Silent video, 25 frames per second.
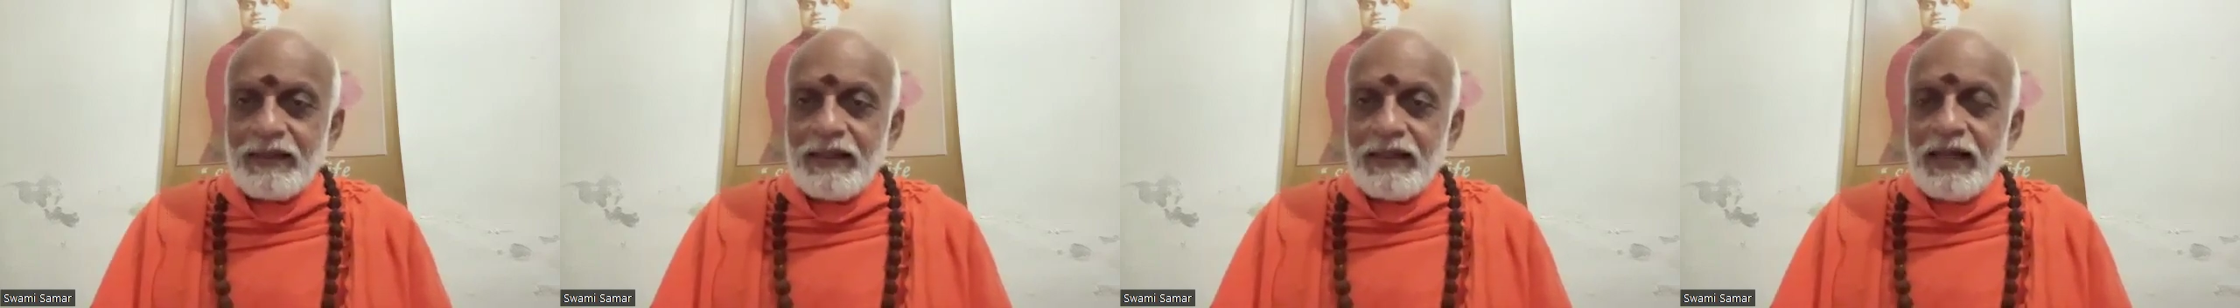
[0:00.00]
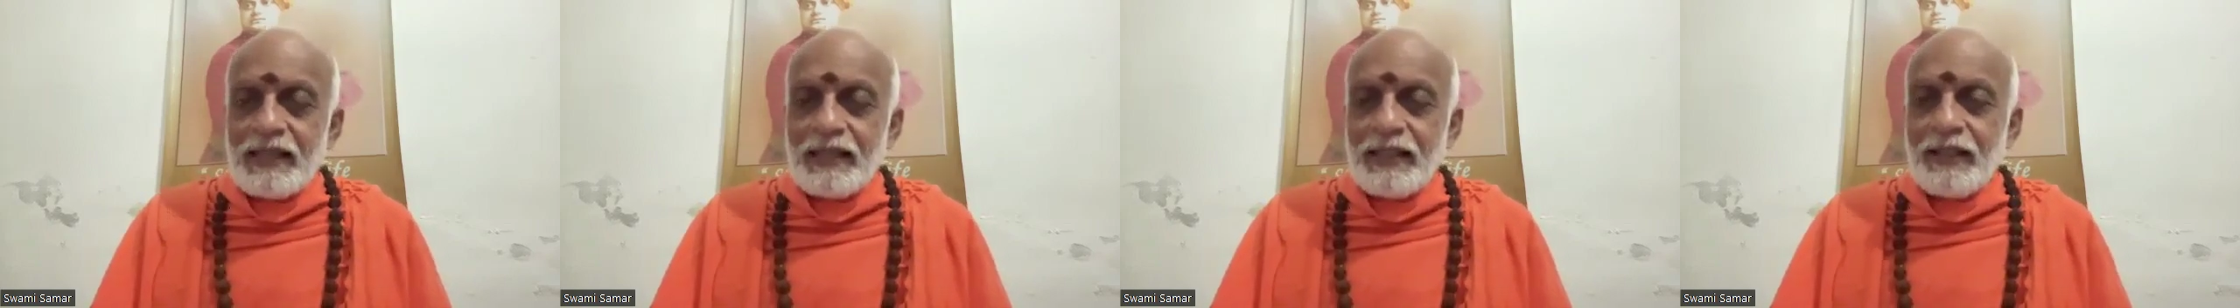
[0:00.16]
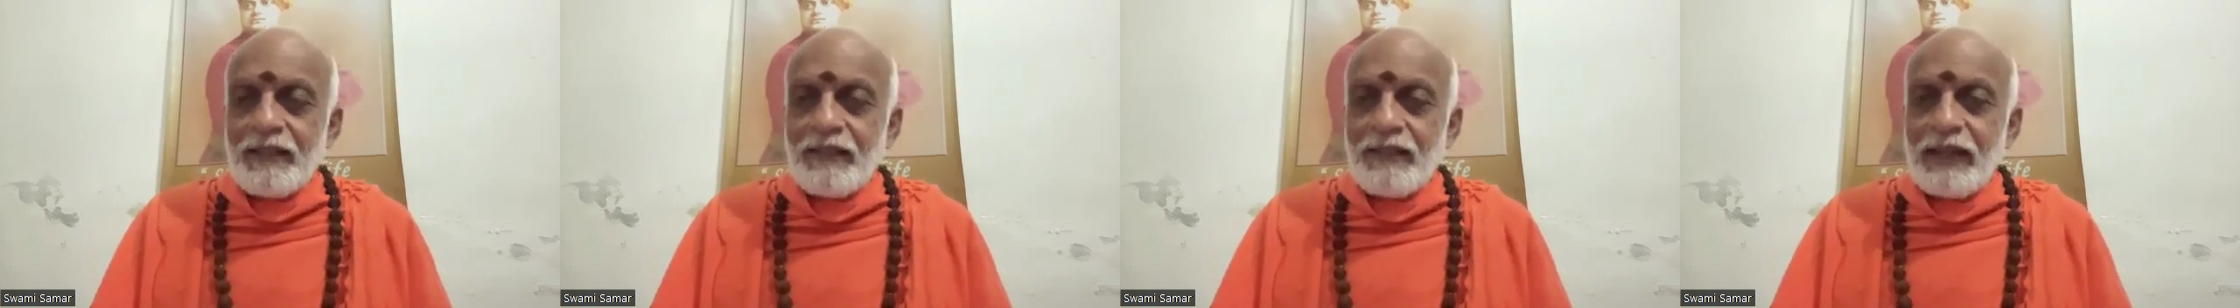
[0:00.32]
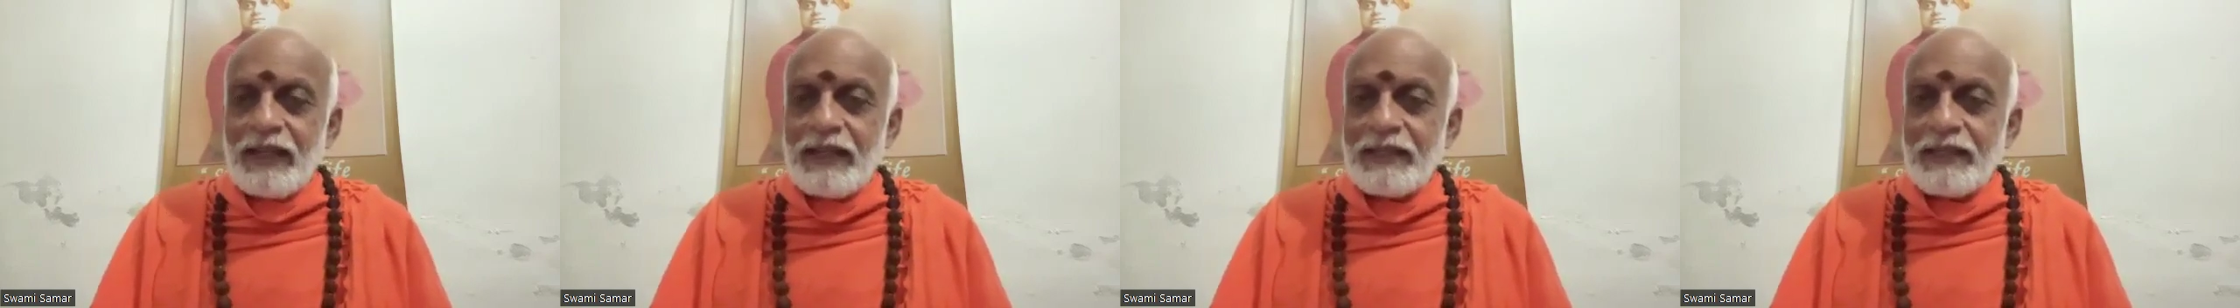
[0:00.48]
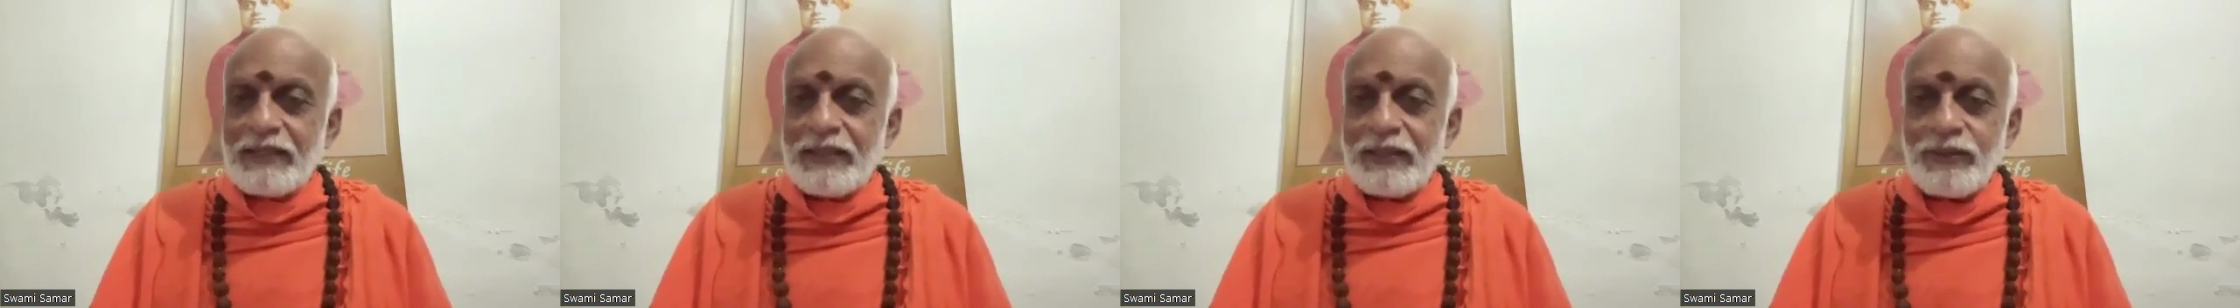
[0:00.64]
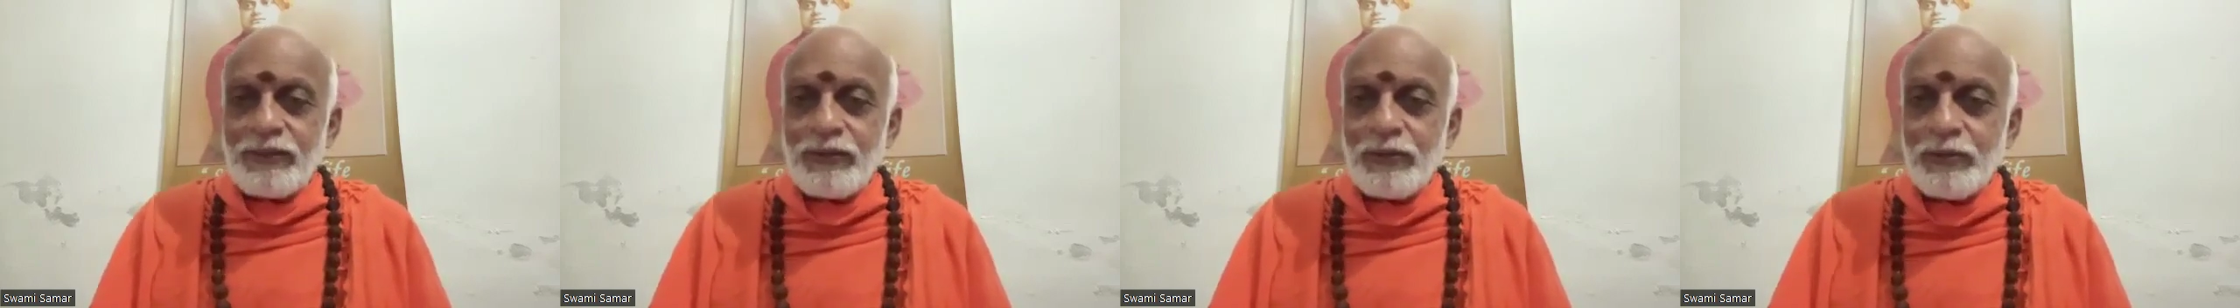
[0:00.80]

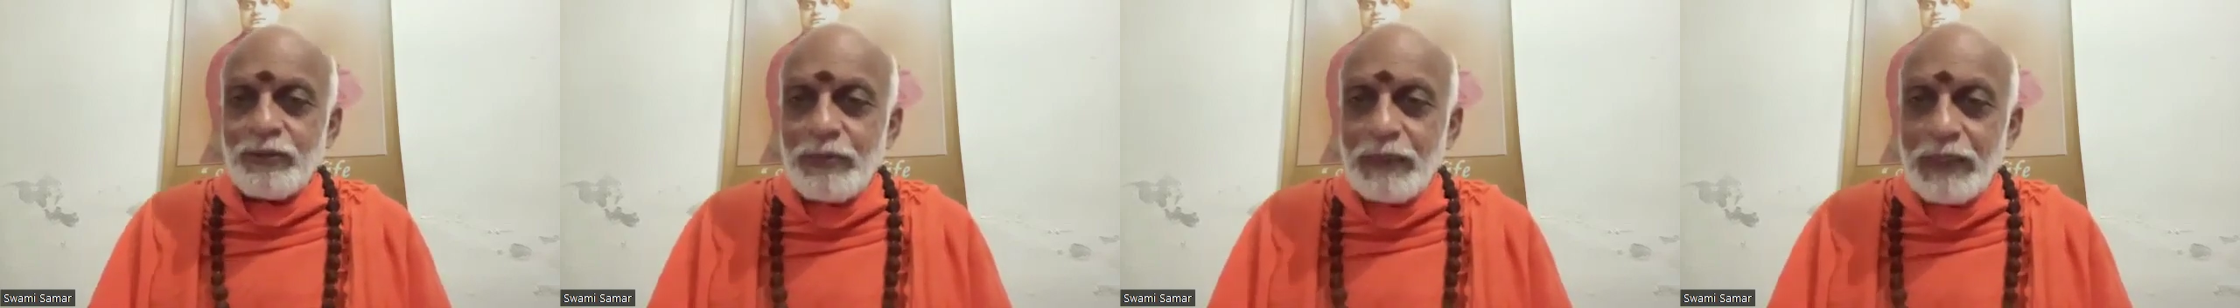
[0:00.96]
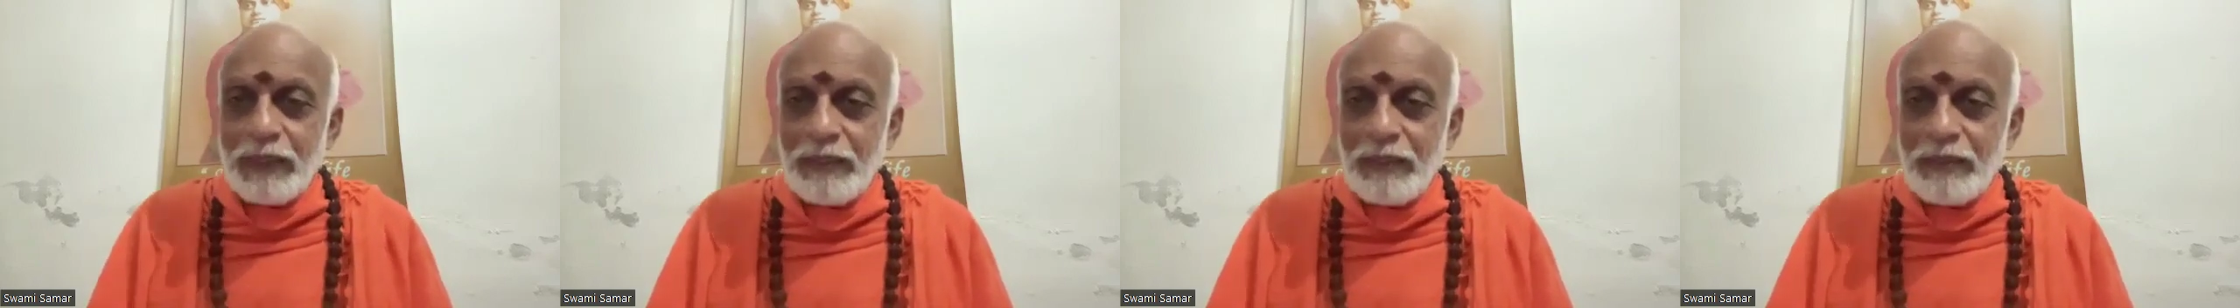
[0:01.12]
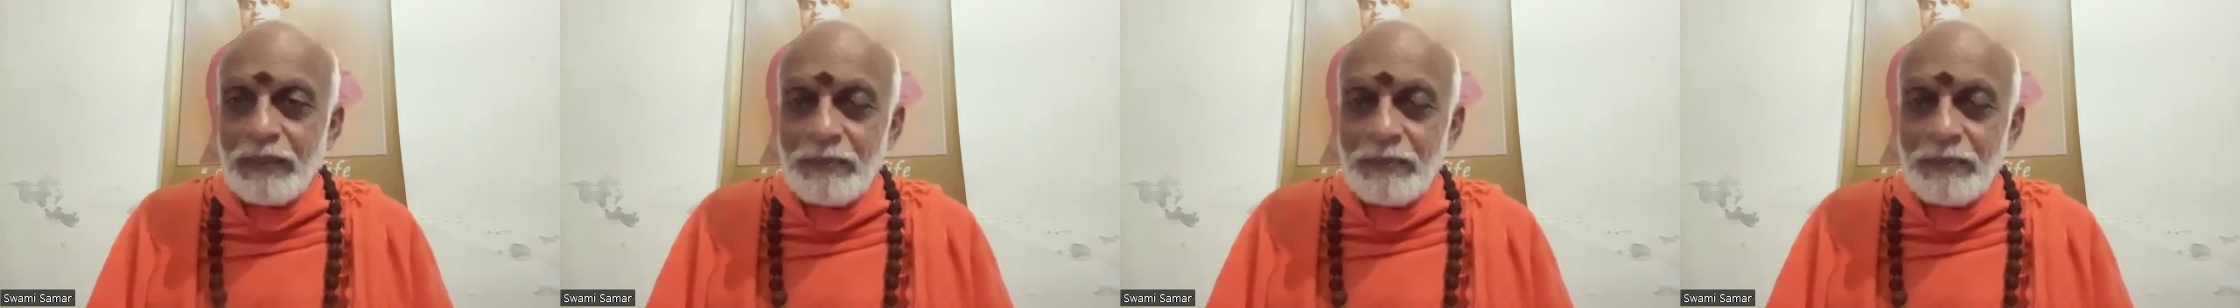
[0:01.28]
Otherwise, it would become